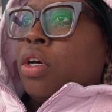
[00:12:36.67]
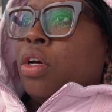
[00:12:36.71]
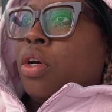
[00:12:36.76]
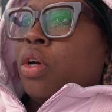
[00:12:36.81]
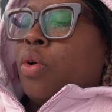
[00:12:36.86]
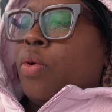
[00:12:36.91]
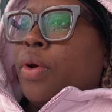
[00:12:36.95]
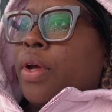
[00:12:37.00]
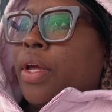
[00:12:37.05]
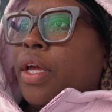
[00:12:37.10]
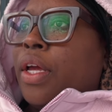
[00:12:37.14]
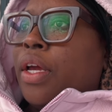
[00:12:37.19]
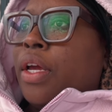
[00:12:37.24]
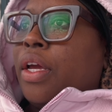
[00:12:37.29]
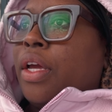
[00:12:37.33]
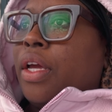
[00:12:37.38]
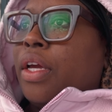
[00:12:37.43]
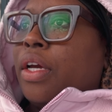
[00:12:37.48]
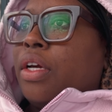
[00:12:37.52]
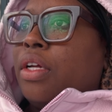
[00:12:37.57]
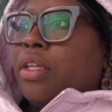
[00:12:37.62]
go
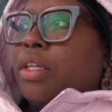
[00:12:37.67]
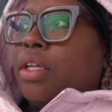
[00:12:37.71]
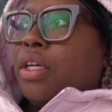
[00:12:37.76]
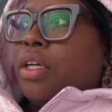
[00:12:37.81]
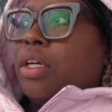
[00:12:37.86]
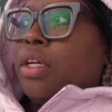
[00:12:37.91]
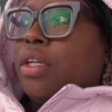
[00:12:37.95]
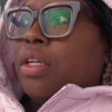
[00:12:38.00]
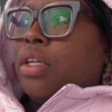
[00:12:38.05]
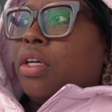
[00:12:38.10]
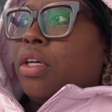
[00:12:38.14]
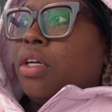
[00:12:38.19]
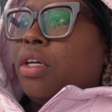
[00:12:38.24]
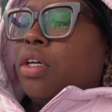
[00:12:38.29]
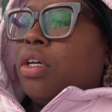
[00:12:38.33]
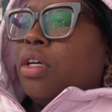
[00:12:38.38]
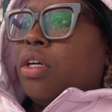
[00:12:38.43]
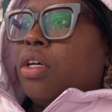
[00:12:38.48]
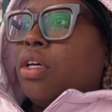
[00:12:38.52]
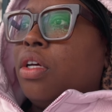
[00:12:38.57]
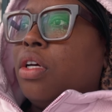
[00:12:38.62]
ahead and clean
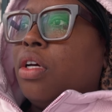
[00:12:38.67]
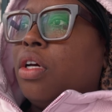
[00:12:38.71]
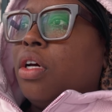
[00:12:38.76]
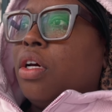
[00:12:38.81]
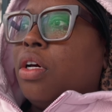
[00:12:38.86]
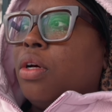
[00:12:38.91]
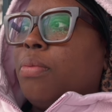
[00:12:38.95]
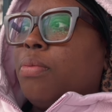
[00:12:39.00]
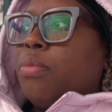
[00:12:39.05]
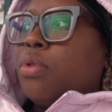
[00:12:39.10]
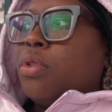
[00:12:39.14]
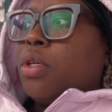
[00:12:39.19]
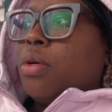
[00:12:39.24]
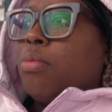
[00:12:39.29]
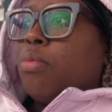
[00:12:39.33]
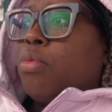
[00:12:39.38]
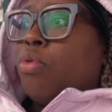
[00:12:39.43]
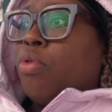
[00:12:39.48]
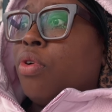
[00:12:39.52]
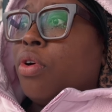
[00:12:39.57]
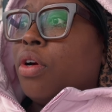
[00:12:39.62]
up some
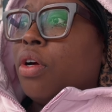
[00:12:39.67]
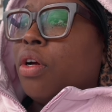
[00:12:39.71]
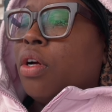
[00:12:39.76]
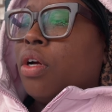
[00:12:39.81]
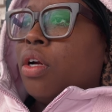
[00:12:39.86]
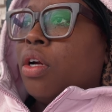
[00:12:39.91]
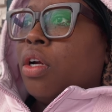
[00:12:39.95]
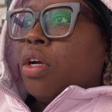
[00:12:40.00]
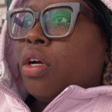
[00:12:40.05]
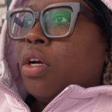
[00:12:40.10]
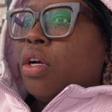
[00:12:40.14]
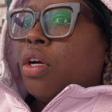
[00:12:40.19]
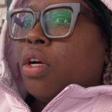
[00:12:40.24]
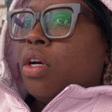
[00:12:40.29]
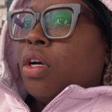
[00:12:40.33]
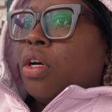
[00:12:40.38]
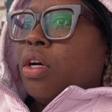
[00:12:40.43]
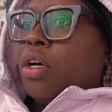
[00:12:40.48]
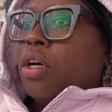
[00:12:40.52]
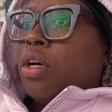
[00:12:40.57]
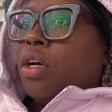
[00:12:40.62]
more
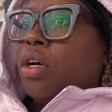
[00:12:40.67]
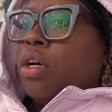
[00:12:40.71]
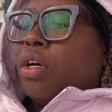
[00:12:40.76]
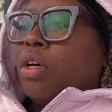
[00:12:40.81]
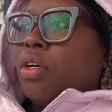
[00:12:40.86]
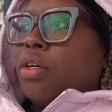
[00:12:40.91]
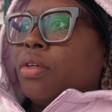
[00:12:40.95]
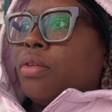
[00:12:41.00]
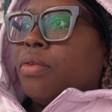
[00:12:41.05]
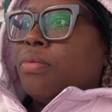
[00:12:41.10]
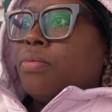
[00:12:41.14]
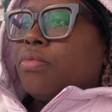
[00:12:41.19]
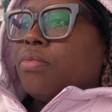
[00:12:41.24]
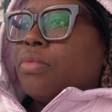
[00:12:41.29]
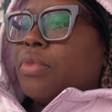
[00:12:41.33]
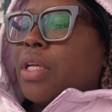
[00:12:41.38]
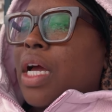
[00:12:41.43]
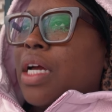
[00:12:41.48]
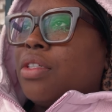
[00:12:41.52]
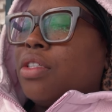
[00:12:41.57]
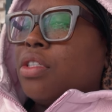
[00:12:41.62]
um,
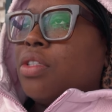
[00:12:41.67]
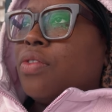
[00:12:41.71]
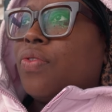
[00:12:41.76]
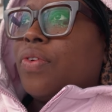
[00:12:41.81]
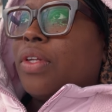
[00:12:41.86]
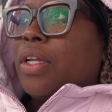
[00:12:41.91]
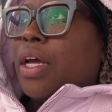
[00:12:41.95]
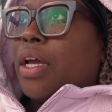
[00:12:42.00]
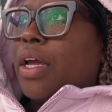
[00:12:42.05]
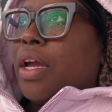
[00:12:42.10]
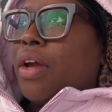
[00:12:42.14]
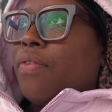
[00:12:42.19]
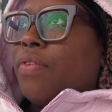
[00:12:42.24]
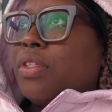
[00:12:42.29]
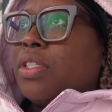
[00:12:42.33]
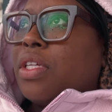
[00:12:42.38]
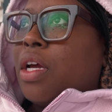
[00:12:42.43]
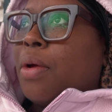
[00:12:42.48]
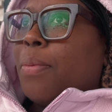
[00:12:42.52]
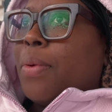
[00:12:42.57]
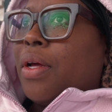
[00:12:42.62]
i just feel like every
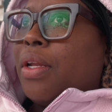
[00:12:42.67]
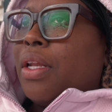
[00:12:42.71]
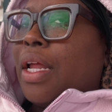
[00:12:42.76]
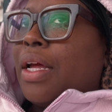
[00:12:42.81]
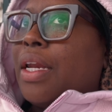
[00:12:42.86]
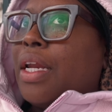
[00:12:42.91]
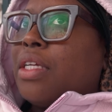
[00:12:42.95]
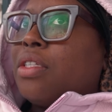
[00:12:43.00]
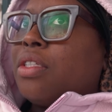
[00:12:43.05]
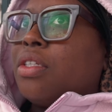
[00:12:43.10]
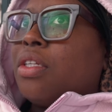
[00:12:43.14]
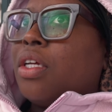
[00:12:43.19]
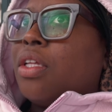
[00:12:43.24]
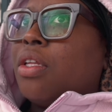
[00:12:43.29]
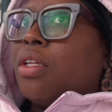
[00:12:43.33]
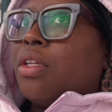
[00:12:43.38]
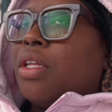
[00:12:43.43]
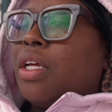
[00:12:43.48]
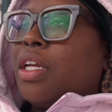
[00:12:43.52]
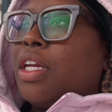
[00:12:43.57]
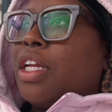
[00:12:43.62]
time i like that's another
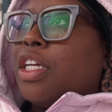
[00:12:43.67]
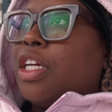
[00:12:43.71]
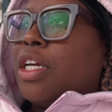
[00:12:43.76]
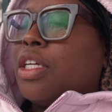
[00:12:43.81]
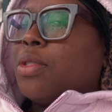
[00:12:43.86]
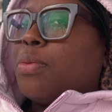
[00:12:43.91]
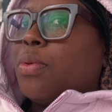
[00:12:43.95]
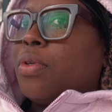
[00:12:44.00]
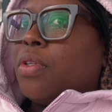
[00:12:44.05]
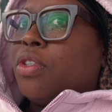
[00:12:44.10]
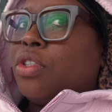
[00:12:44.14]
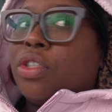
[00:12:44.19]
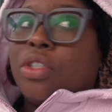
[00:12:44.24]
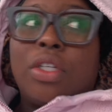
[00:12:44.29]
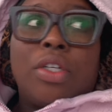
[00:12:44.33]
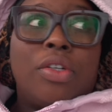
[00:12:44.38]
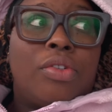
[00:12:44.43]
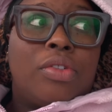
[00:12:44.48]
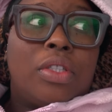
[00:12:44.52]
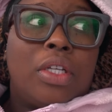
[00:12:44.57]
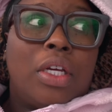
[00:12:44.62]
thing that has been just
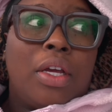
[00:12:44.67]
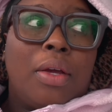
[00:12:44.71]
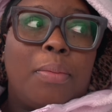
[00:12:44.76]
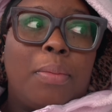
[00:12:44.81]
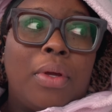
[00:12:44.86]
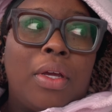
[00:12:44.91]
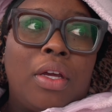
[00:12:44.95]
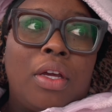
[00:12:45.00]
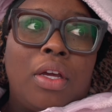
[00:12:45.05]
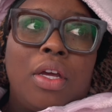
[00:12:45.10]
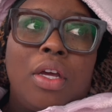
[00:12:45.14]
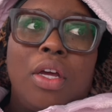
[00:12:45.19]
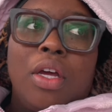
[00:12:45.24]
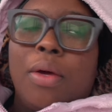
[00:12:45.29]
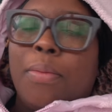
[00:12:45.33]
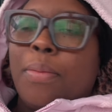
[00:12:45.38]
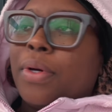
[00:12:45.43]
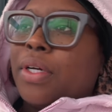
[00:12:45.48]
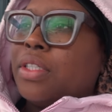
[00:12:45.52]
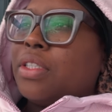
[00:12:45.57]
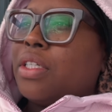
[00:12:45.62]
irritating me
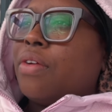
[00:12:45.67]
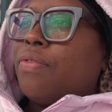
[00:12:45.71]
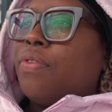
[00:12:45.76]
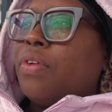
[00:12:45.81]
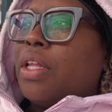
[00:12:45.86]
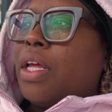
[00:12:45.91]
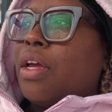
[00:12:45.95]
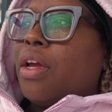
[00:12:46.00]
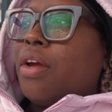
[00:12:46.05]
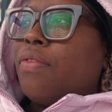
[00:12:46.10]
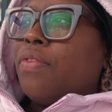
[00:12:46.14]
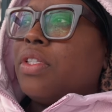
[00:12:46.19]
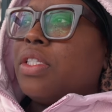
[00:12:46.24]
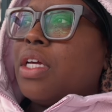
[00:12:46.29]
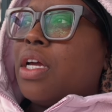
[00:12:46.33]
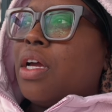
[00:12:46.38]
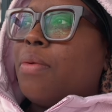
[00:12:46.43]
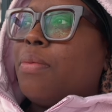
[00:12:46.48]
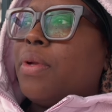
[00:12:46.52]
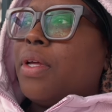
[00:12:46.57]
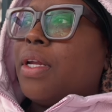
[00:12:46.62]
because i feel like every
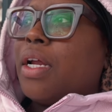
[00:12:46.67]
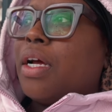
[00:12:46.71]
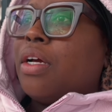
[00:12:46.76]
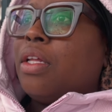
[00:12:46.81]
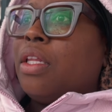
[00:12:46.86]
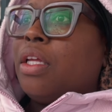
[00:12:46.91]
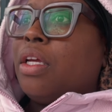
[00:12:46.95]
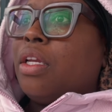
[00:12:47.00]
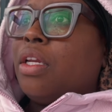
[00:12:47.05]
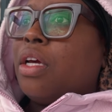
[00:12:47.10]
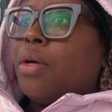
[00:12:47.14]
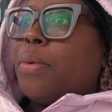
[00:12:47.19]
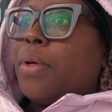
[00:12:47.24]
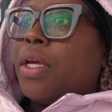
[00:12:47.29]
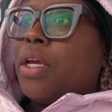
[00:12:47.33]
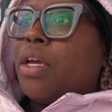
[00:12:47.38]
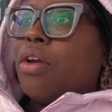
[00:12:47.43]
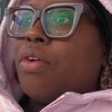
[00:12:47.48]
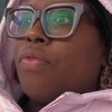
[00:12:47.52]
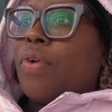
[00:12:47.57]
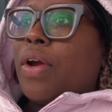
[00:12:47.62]
time that i clean up it
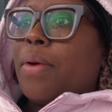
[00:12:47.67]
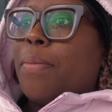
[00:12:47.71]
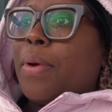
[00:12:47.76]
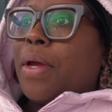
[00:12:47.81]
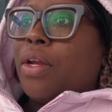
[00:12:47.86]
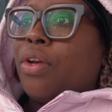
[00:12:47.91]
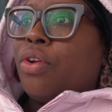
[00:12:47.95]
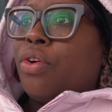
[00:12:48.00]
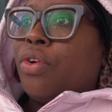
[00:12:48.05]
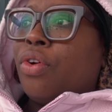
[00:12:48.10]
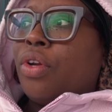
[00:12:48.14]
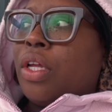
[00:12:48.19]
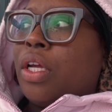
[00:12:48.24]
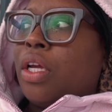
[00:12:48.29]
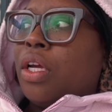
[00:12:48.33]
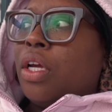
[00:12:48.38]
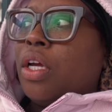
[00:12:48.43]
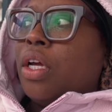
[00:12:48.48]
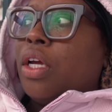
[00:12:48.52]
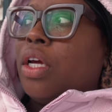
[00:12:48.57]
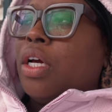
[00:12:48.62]
get right back dirty
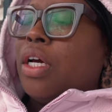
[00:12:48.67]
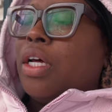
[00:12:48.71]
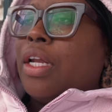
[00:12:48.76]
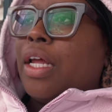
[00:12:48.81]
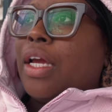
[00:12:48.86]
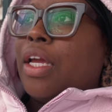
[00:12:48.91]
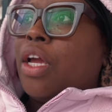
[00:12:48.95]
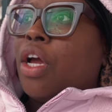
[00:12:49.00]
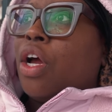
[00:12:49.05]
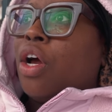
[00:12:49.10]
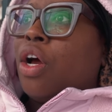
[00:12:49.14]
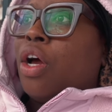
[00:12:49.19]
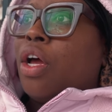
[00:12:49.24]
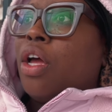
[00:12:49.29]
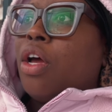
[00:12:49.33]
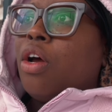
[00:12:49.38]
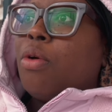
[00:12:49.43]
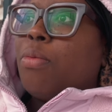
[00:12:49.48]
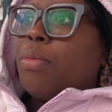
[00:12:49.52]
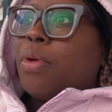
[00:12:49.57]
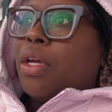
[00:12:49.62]
like y'all
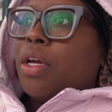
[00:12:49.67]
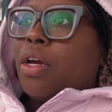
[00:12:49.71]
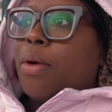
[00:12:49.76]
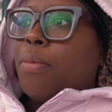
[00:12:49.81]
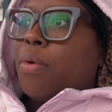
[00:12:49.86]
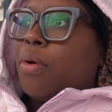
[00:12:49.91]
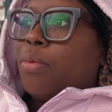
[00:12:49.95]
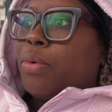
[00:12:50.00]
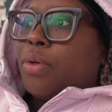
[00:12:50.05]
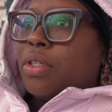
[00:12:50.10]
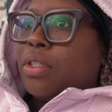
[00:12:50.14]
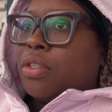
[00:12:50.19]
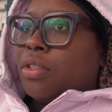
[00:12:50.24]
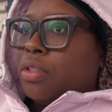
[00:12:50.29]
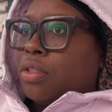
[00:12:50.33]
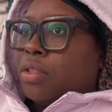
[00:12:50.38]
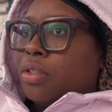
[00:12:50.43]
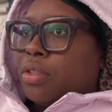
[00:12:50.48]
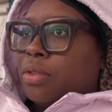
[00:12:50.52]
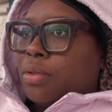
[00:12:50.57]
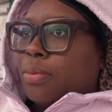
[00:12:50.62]
help me come up with a
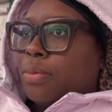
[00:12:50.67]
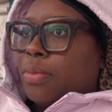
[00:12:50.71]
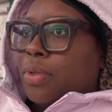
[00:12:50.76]
system